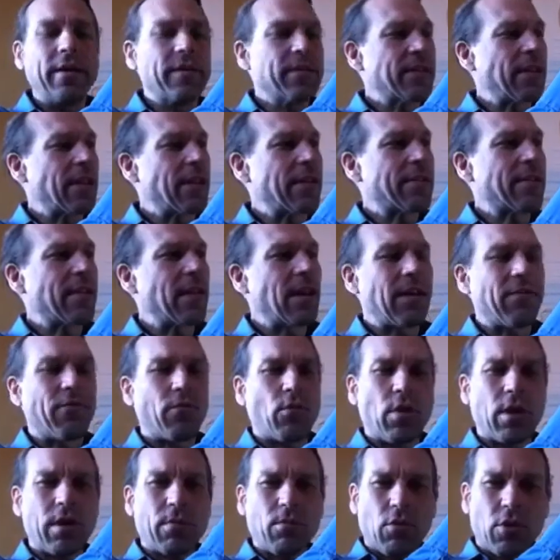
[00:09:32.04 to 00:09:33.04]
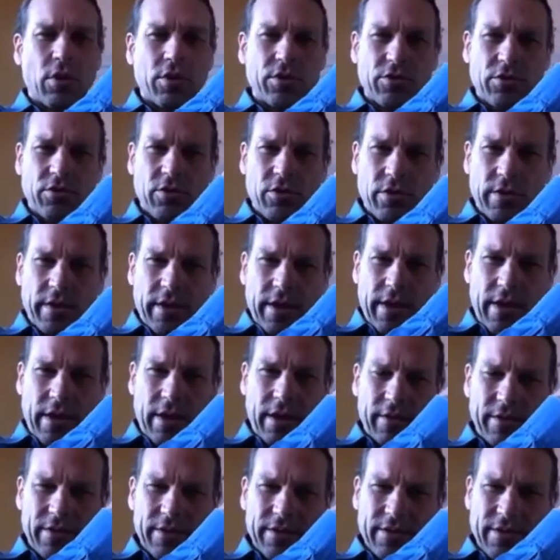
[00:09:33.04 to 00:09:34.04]
I still have one more screw in
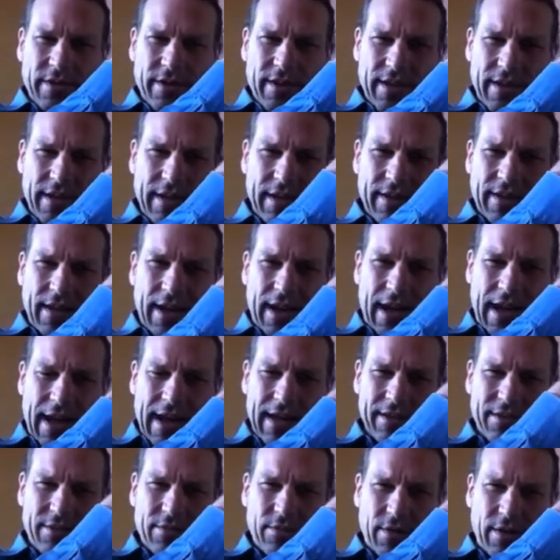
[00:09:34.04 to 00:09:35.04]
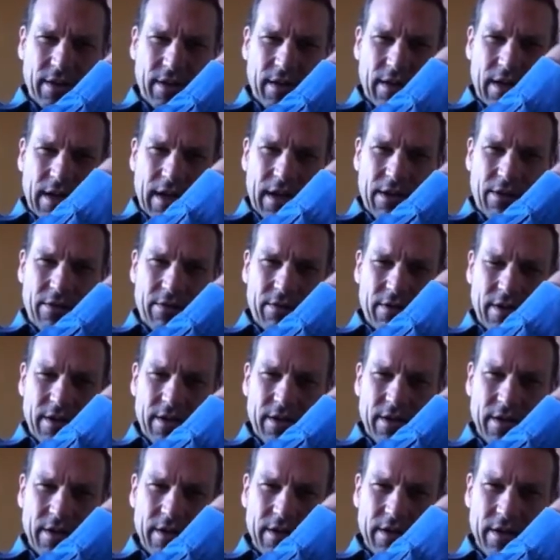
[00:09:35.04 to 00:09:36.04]
here. I'm just going to get that last one out.
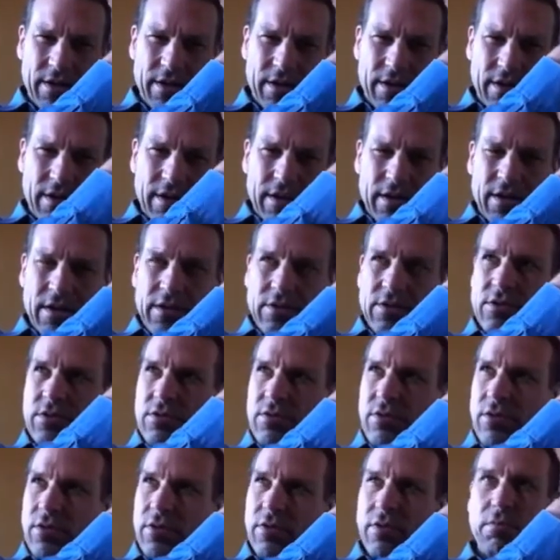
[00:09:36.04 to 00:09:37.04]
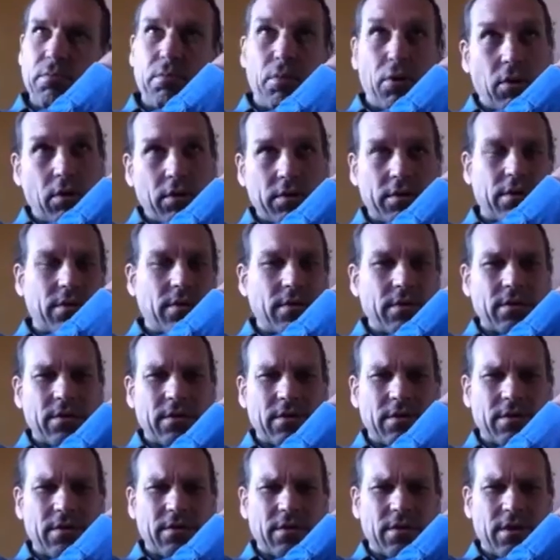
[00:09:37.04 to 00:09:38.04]
Screw, bolt.
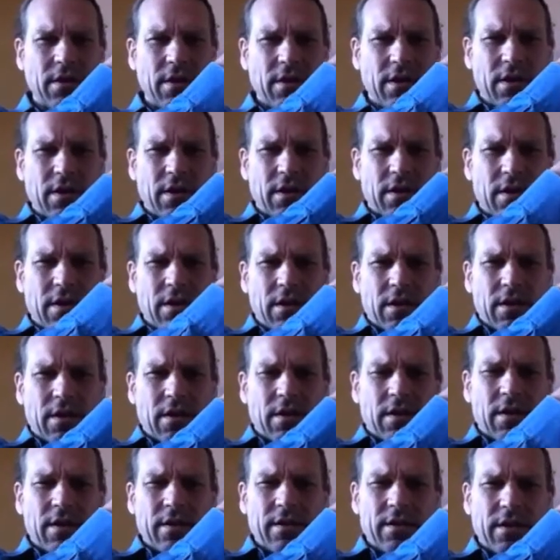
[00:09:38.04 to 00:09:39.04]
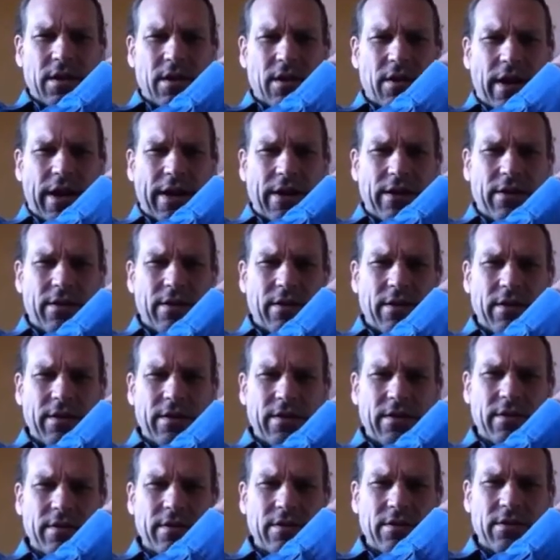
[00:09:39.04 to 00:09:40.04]
That's the correct
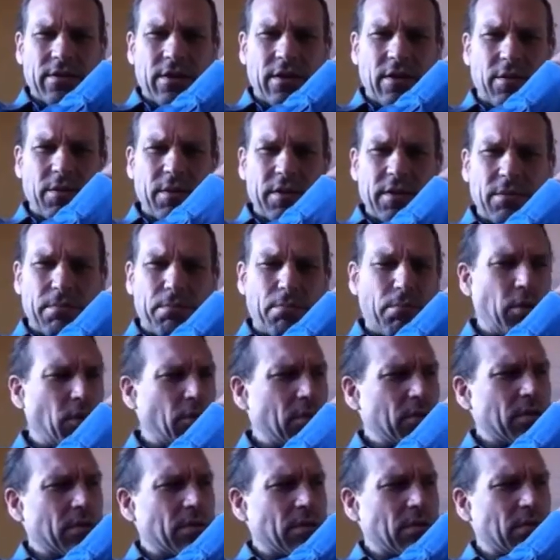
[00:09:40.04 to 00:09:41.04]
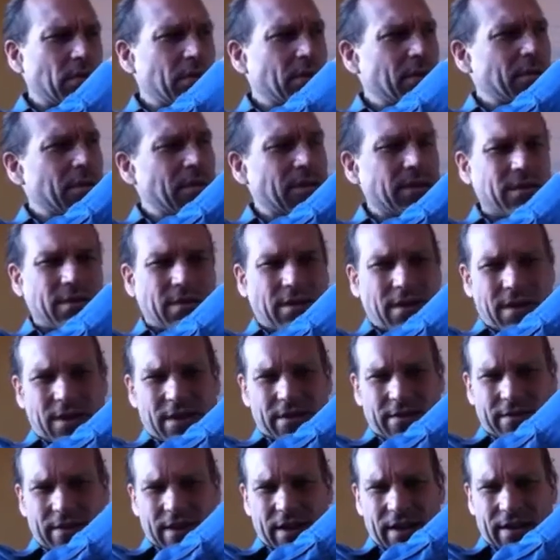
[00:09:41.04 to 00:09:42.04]
term, is a bolt. So just
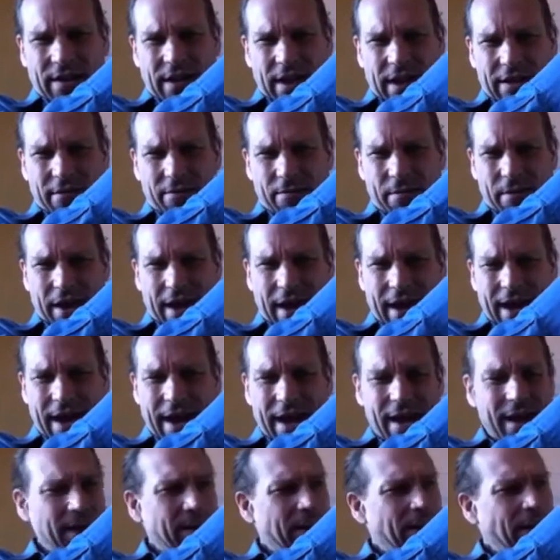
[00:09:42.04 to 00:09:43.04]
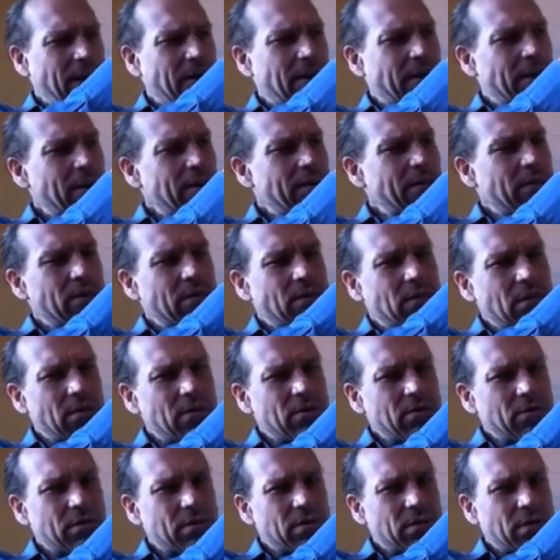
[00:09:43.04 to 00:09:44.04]
kind of get that out by hand. There it is. It's
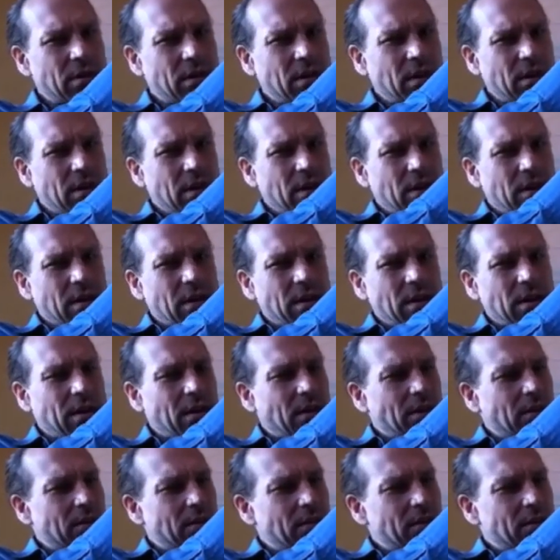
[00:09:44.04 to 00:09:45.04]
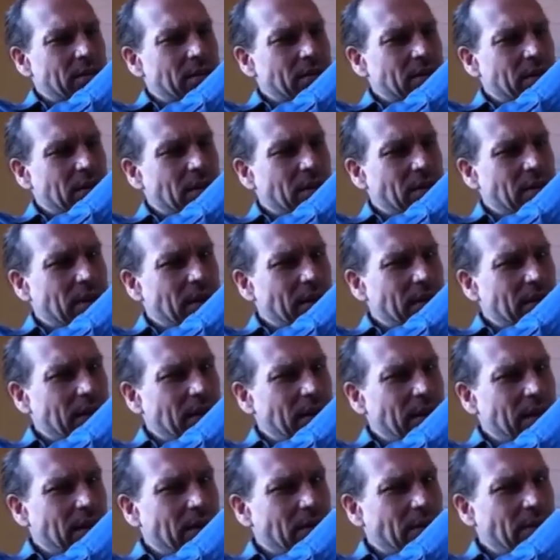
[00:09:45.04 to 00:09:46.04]
loose. And I'm just going to
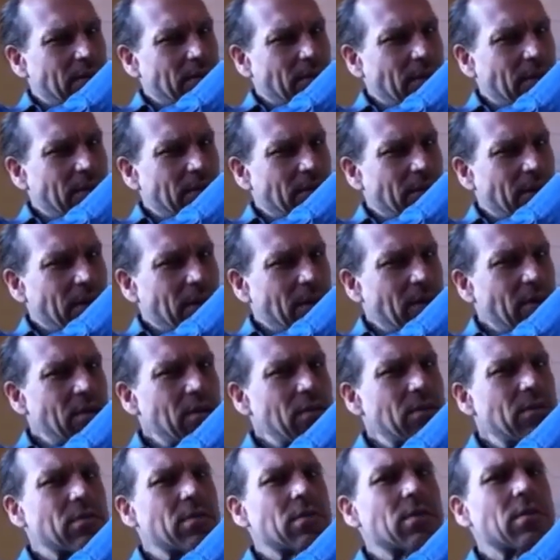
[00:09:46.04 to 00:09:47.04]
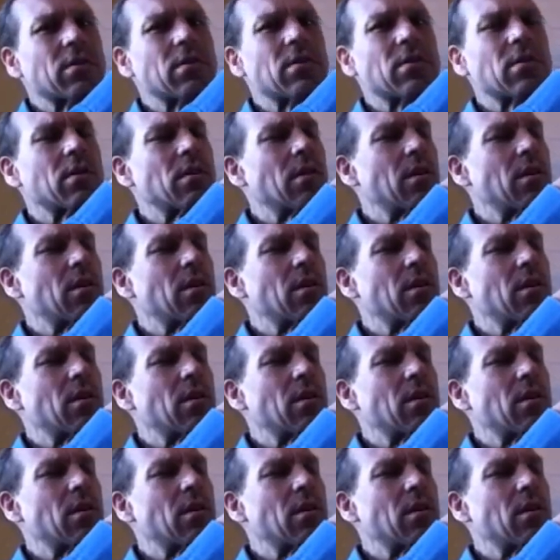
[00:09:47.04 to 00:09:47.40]
put that on my fingers.